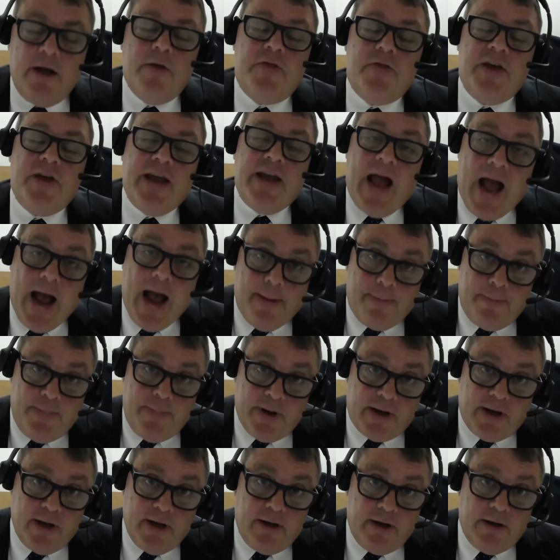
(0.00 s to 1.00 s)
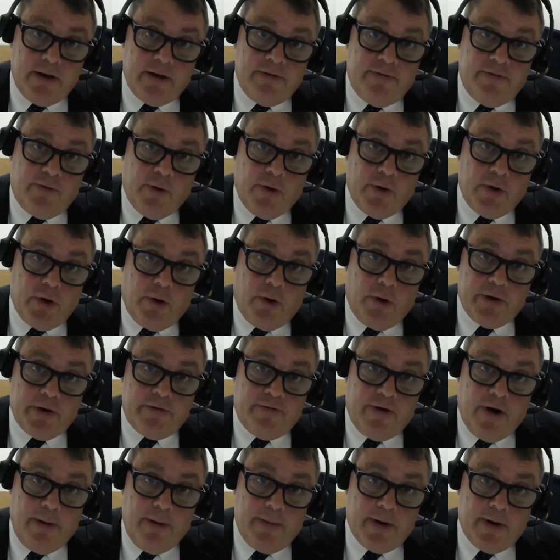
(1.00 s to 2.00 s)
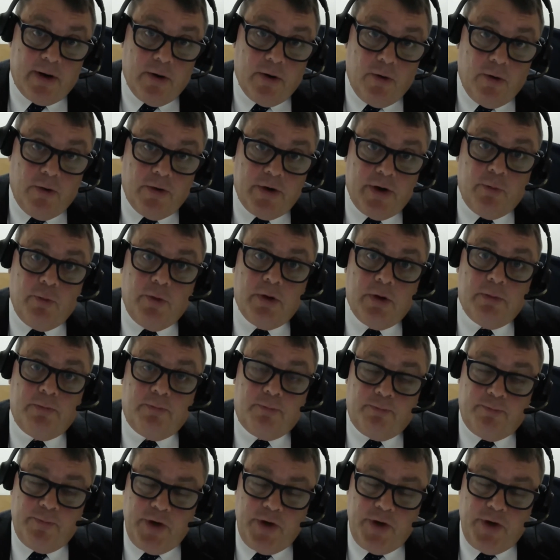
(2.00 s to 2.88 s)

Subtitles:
the applicant for a Norwich Pharmacal order will